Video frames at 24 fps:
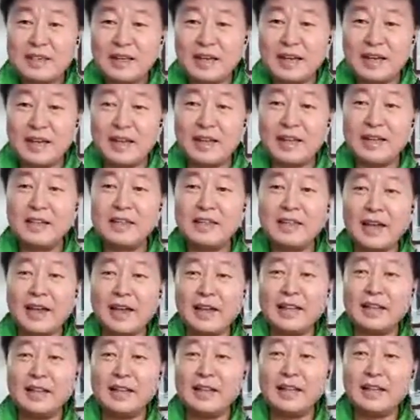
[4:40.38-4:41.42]
and
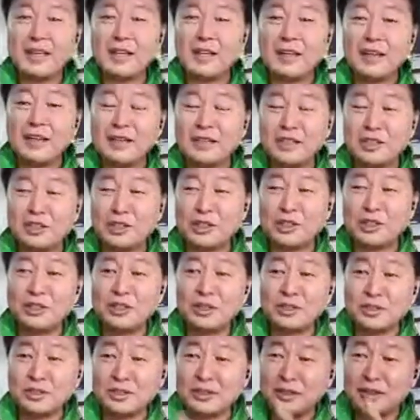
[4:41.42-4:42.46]
then
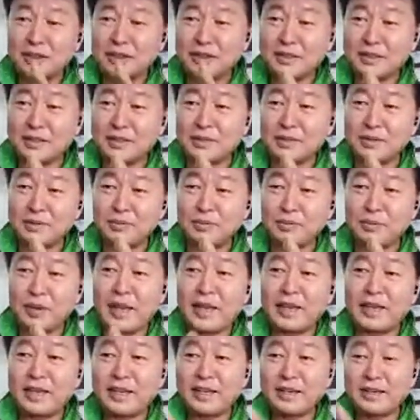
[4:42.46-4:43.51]
jesus the
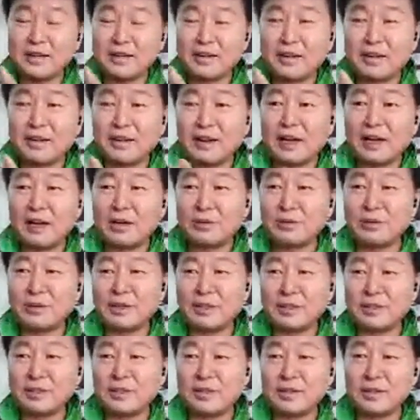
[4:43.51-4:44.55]
making the crowd
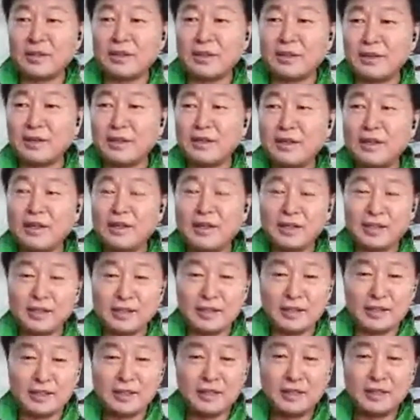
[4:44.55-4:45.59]
is the
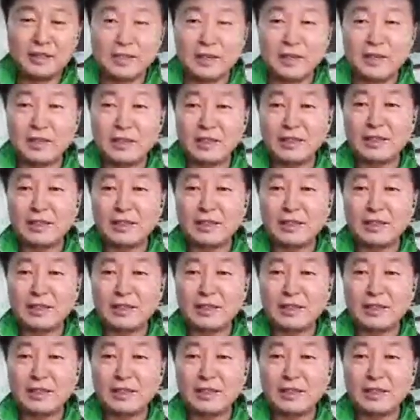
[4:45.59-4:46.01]
this uh,